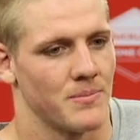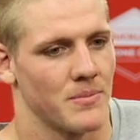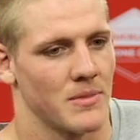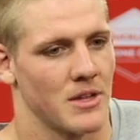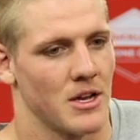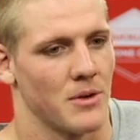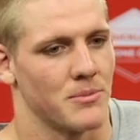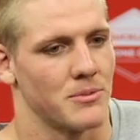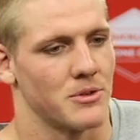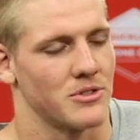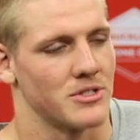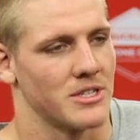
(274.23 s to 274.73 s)

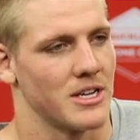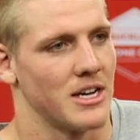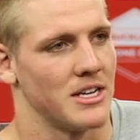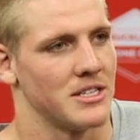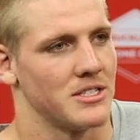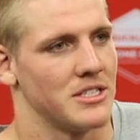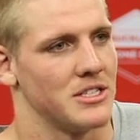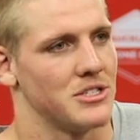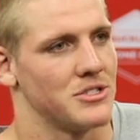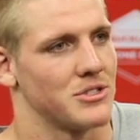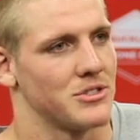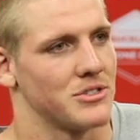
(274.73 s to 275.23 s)
help those
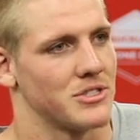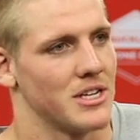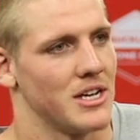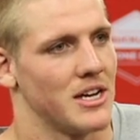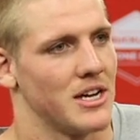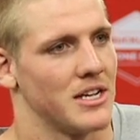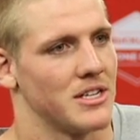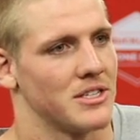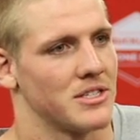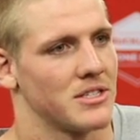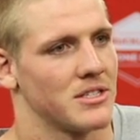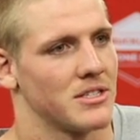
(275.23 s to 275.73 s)
guys, teach those
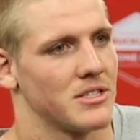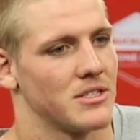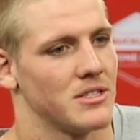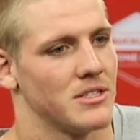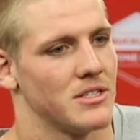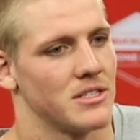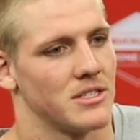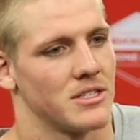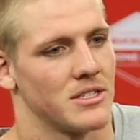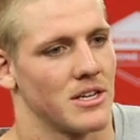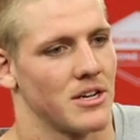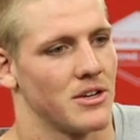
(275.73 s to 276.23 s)
guys,
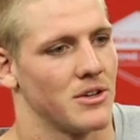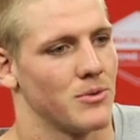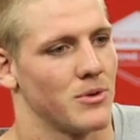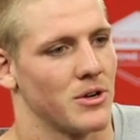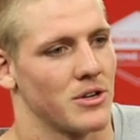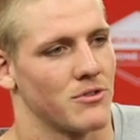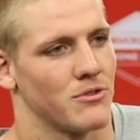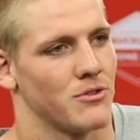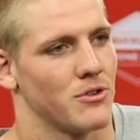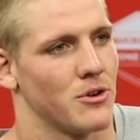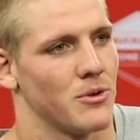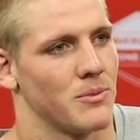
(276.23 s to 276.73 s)
this is how you
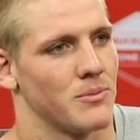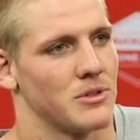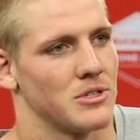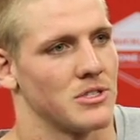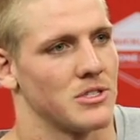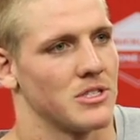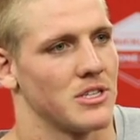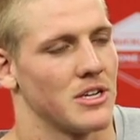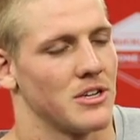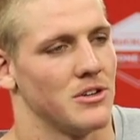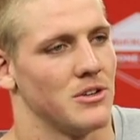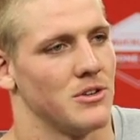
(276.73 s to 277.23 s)
watch film,
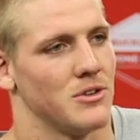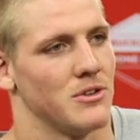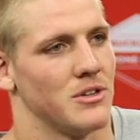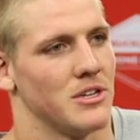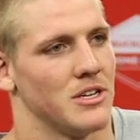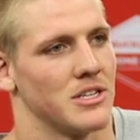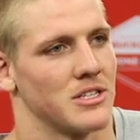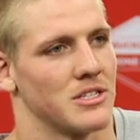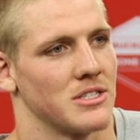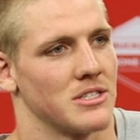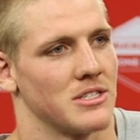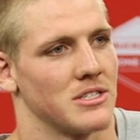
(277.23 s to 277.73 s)
this is how you do
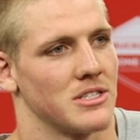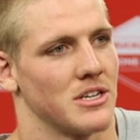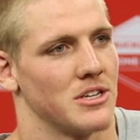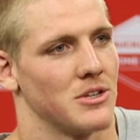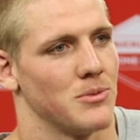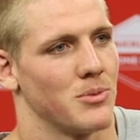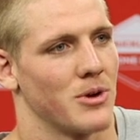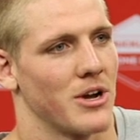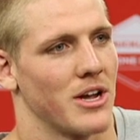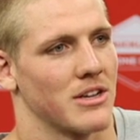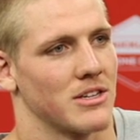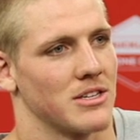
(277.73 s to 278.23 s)
this, this is how
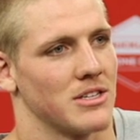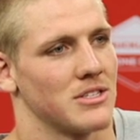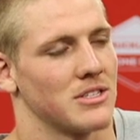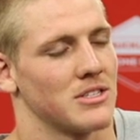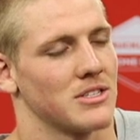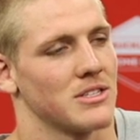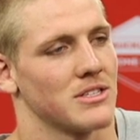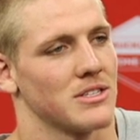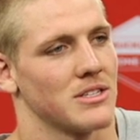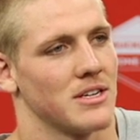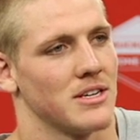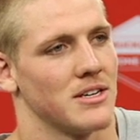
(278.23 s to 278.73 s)
you
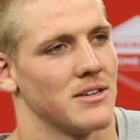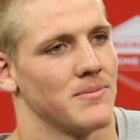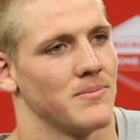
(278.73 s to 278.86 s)
practice.